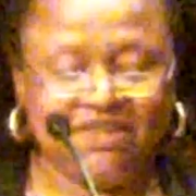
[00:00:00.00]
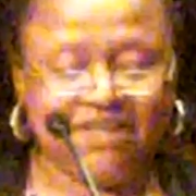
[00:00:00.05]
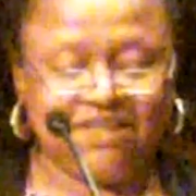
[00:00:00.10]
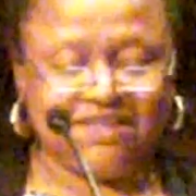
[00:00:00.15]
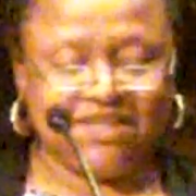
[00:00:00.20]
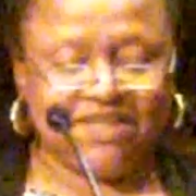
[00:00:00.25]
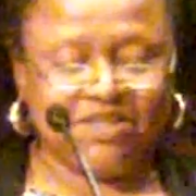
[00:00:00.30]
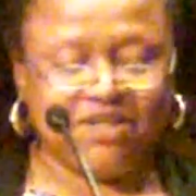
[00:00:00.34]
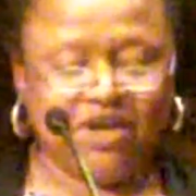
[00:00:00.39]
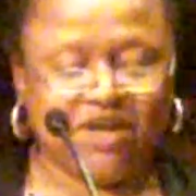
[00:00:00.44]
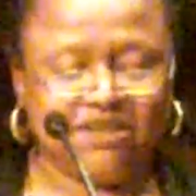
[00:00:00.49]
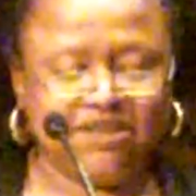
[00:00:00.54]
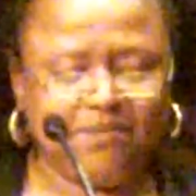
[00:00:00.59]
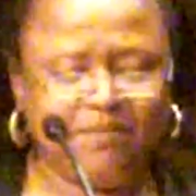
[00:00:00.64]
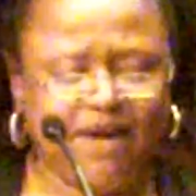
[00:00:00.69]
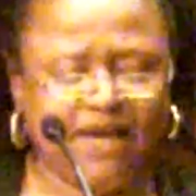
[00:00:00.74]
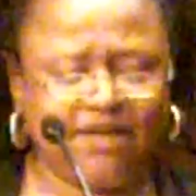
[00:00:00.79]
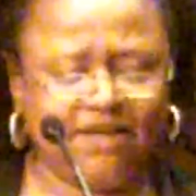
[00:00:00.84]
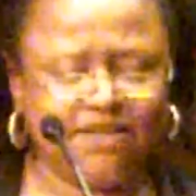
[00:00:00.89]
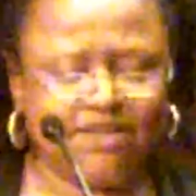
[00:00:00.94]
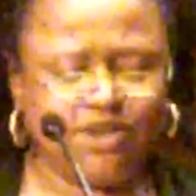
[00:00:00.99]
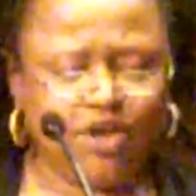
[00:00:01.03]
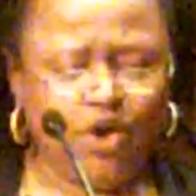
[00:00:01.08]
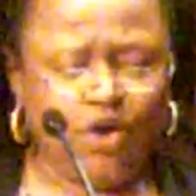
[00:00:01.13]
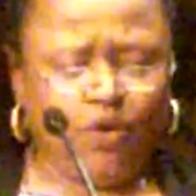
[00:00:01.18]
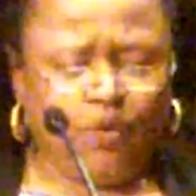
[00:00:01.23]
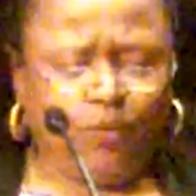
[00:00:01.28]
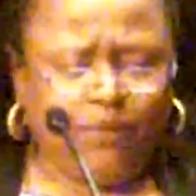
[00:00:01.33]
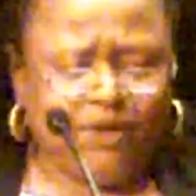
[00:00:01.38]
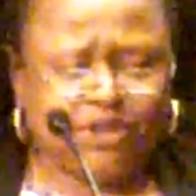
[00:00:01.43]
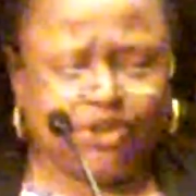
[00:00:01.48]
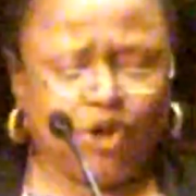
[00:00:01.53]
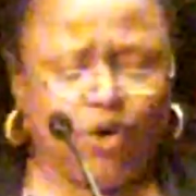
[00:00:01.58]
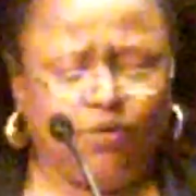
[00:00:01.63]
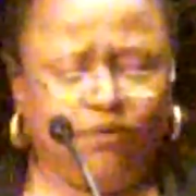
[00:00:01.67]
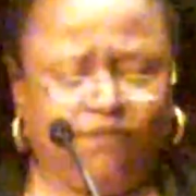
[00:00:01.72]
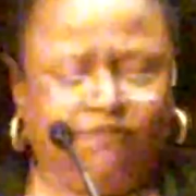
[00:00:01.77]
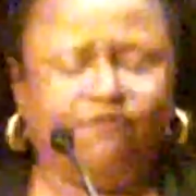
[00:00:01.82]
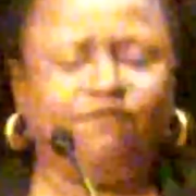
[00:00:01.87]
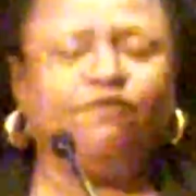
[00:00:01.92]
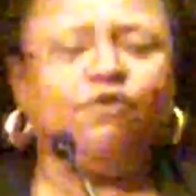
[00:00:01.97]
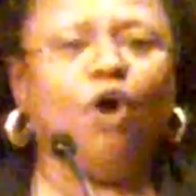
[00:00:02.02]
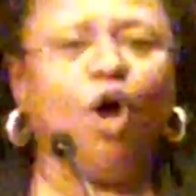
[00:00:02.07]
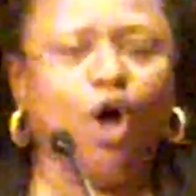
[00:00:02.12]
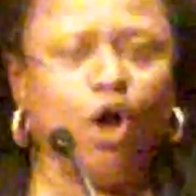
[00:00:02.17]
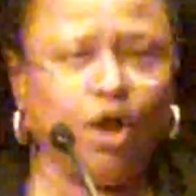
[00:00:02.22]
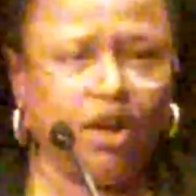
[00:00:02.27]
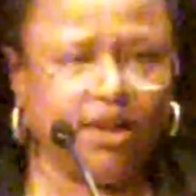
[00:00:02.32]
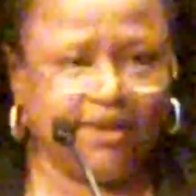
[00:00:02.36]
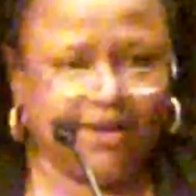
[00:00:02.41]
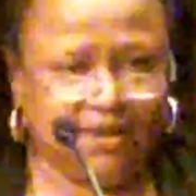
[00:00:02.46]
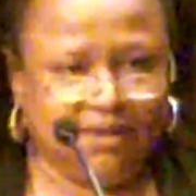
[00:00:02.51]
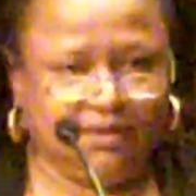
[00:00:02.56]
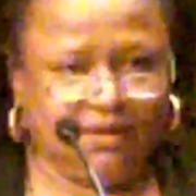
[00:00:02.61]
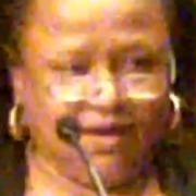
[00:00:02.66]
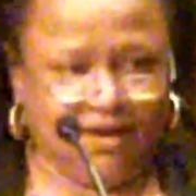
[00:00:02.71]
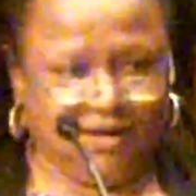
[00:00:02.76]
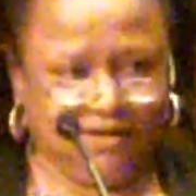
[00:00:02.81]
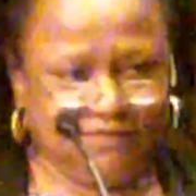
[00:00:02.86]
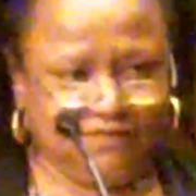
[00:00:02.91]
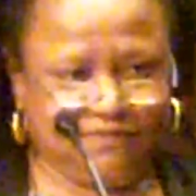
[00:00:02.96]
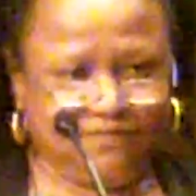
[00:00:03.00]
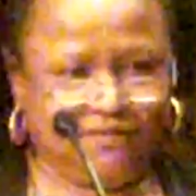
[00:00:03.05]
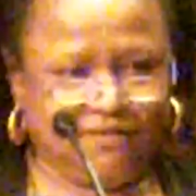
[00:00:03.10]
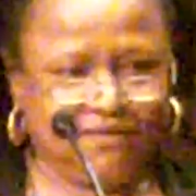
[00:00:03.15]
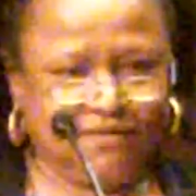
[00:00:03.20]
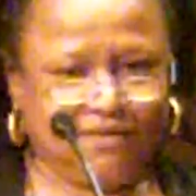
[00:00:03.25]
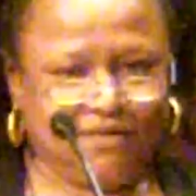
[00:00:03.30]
the things they talked about is we don't fall in love.